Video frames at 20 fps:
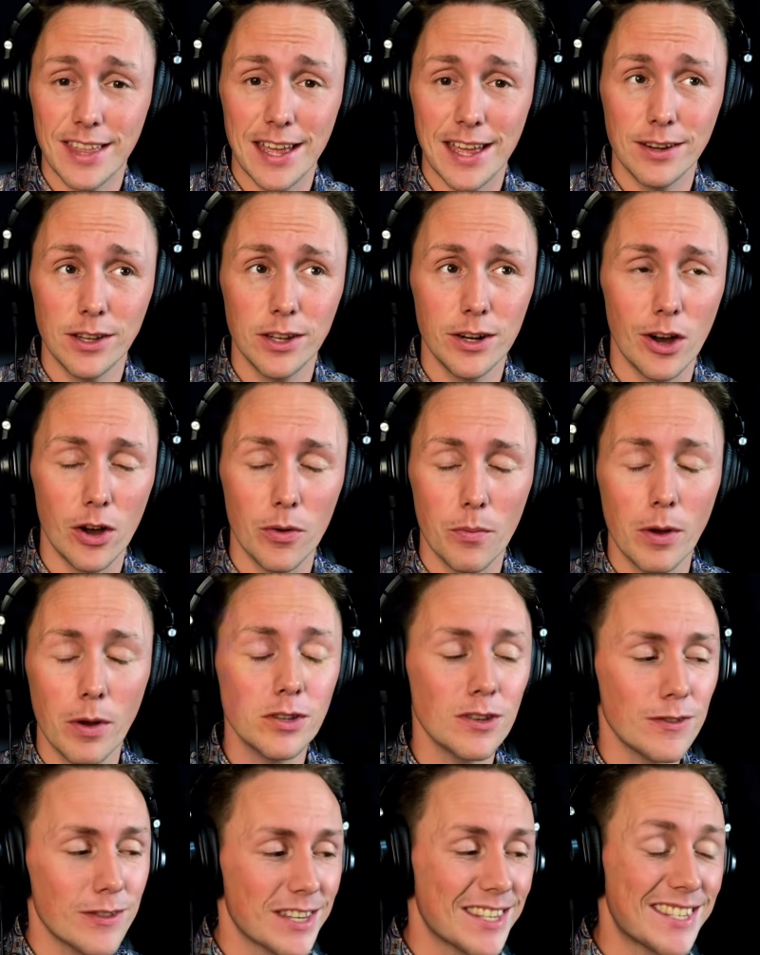that, you know,
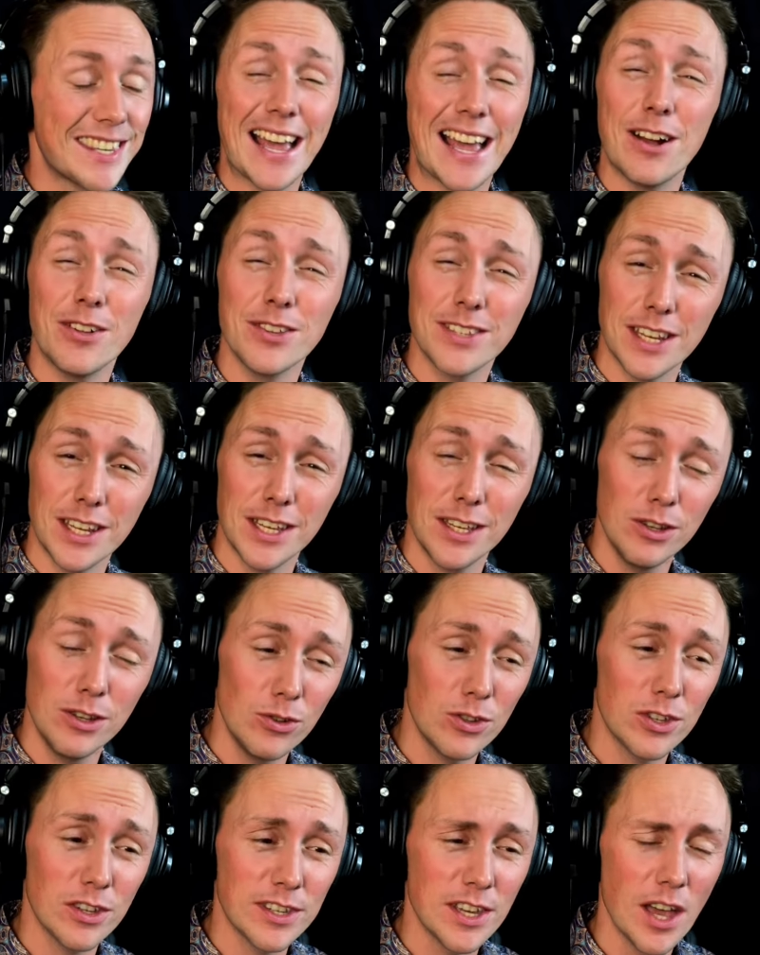most of the sounds that he
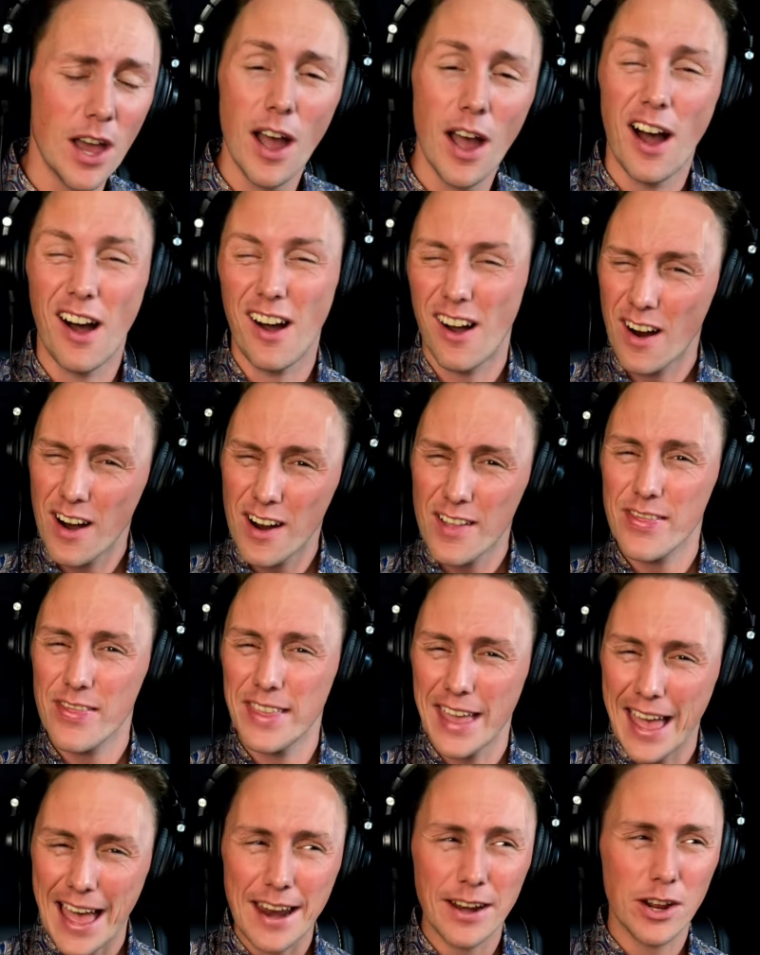uses aren't
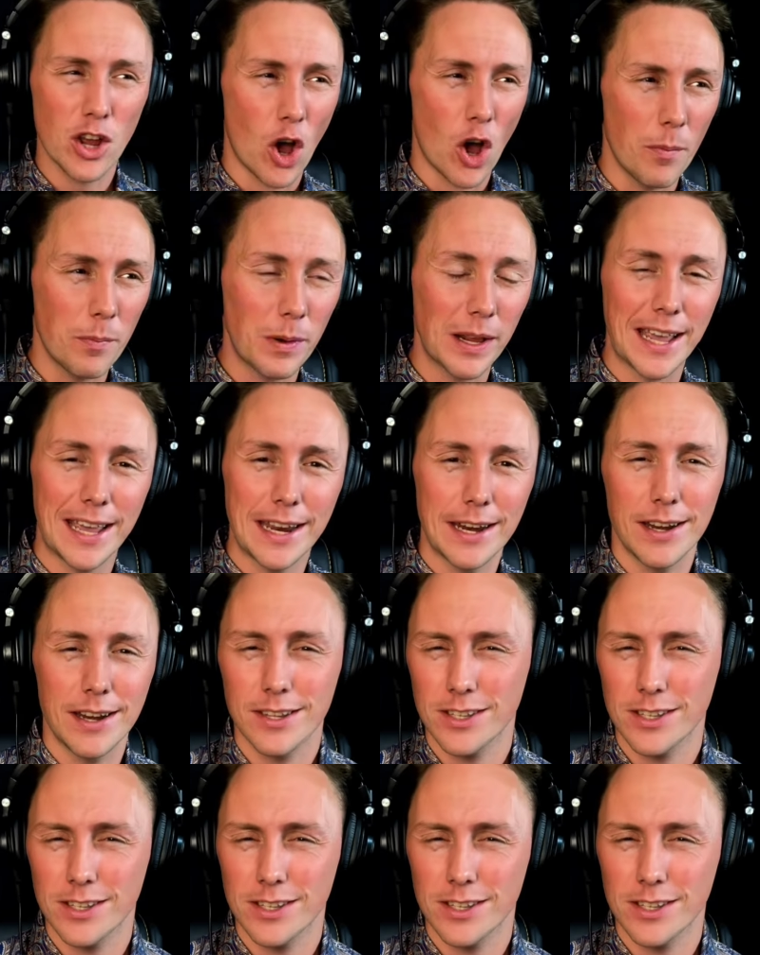that complicated.